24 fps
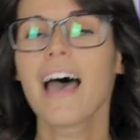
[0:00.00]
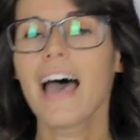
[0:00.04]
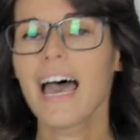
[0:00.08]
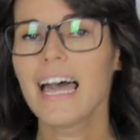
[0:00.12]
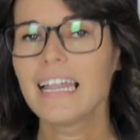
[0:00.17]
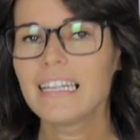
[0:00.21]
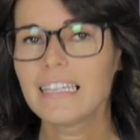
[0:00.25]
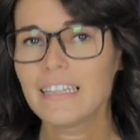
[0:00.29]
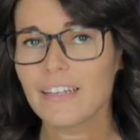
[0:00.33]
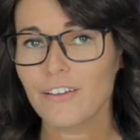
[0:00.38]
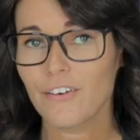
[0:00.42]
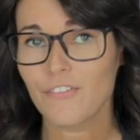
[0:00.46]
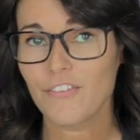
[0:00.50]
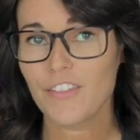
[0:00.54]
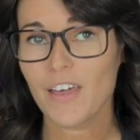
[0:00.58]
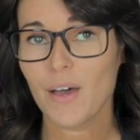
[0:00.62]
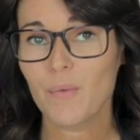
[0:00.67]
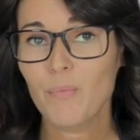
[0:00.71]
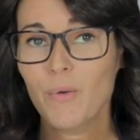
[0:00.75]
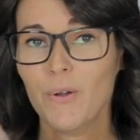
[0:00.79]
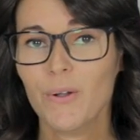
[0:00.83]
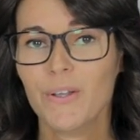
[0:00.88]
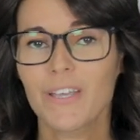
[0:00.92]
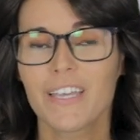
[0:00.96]
I love
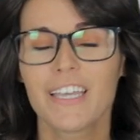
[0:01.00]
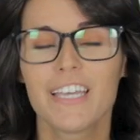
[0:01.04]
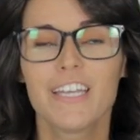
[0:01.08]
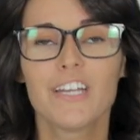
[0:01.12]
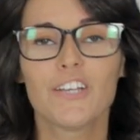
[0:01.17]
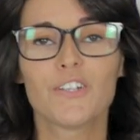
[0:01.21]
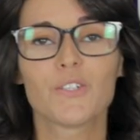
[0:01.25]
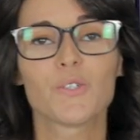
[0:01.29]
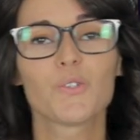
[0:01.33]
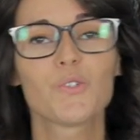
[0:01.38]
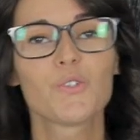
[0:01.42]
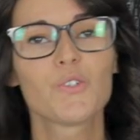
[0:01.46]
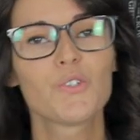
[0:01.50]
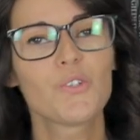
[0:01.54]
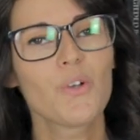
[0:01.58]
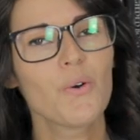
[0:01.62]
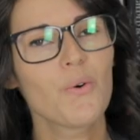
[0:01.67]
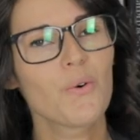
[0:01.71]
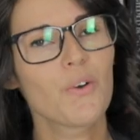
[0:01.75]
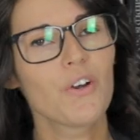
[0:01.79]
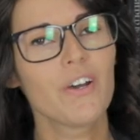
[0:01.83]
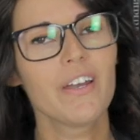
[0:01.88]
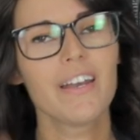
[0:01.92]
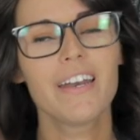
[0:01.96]
that book. It is
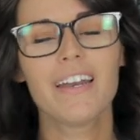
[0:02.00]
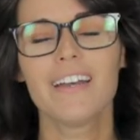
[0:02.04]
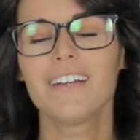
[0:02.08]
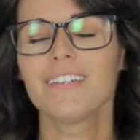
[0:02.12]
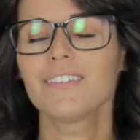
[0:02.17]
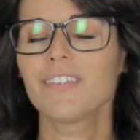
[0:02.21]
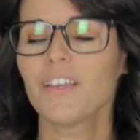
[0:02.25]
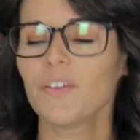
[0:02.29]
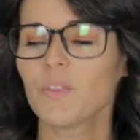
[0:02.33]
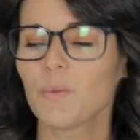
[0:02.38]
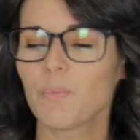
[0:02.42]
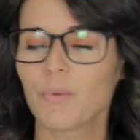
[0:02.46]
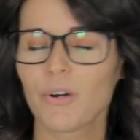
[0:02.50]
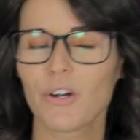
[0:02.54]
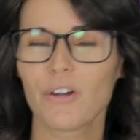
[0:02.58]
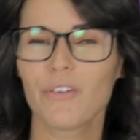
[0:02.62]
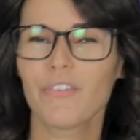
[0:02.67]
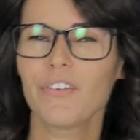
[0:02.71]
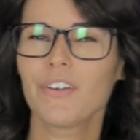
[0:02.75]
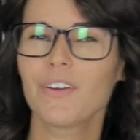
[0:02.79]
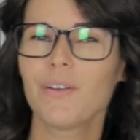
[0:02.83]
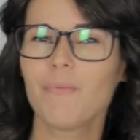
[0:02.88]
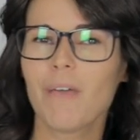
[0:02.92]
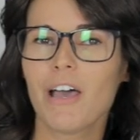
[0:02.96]
so good. It is like the
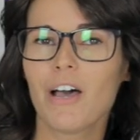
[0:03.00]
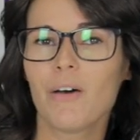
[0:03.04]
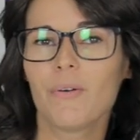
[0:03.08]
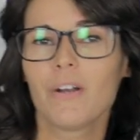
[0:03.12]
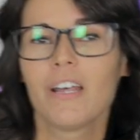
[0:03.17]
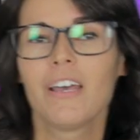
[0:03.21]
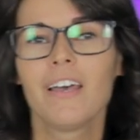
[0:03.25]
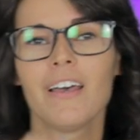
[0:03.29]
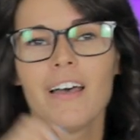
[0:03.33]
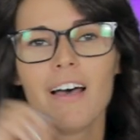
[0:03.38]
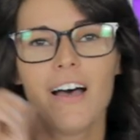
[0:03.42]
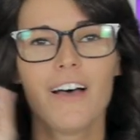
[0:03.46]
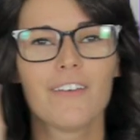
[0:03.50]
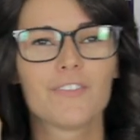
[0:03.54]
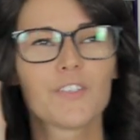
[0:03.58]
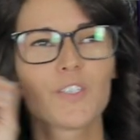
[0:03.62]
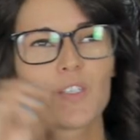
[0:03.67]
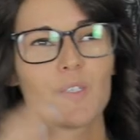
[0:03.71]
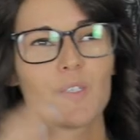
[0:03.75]
perfect amount of